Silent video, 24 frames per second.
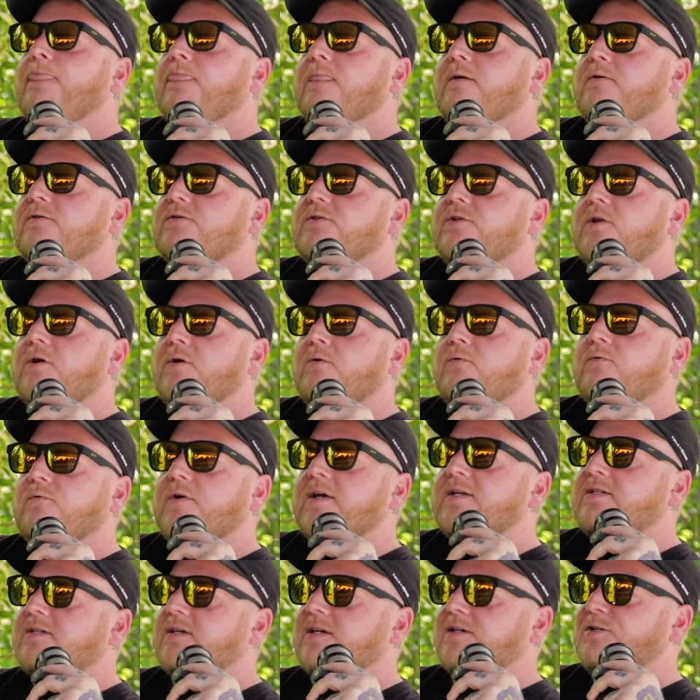there's no
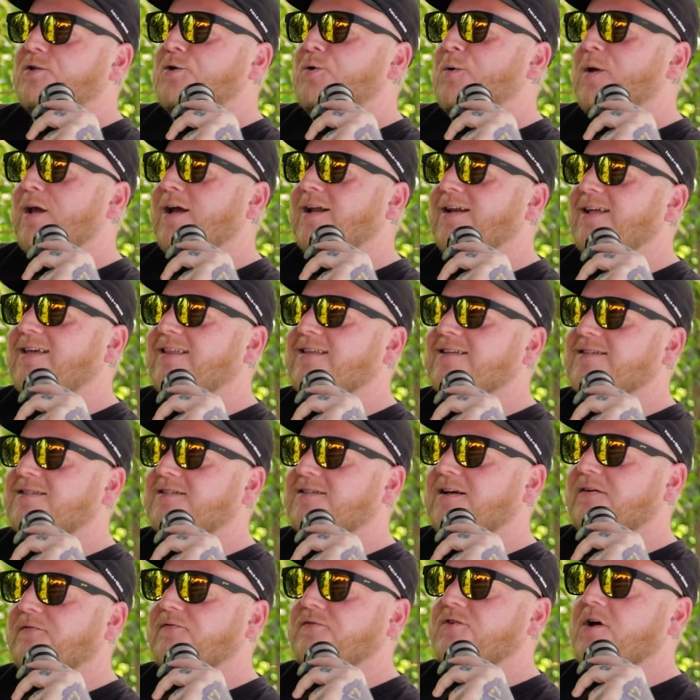risk in doing any of this
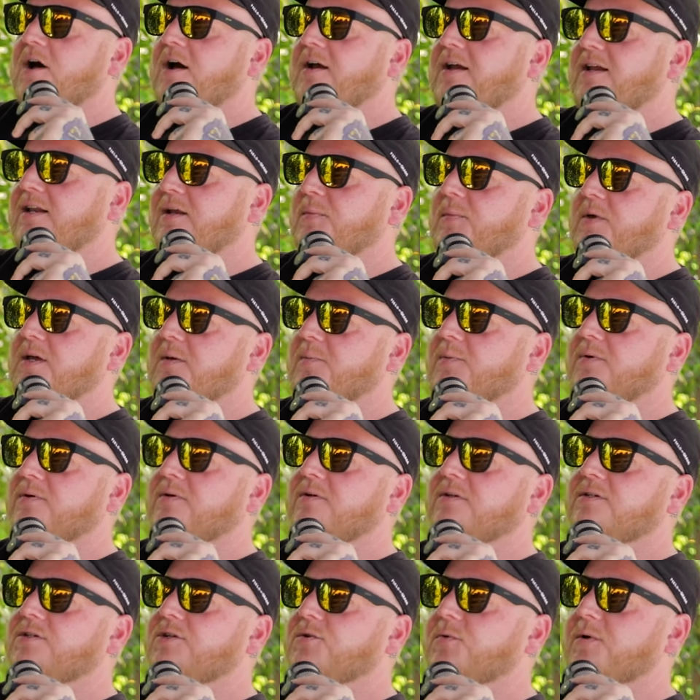stuff, talking to
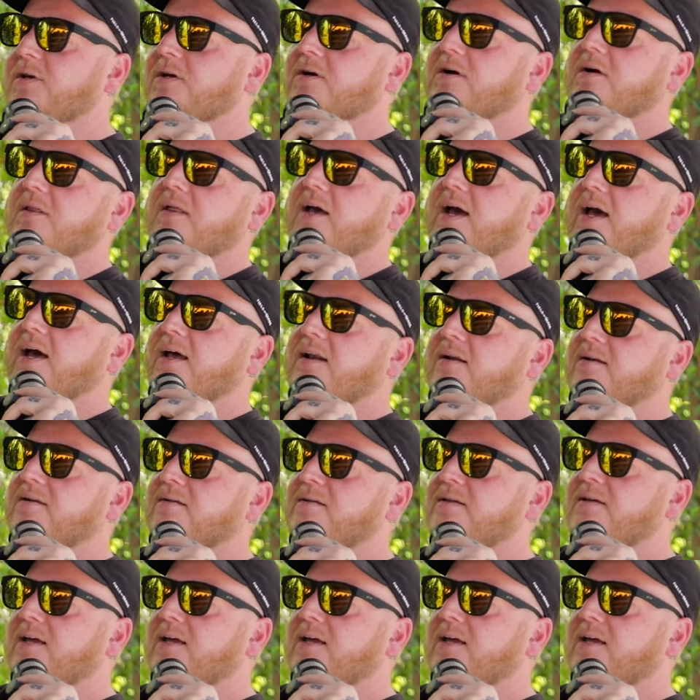people and doing all that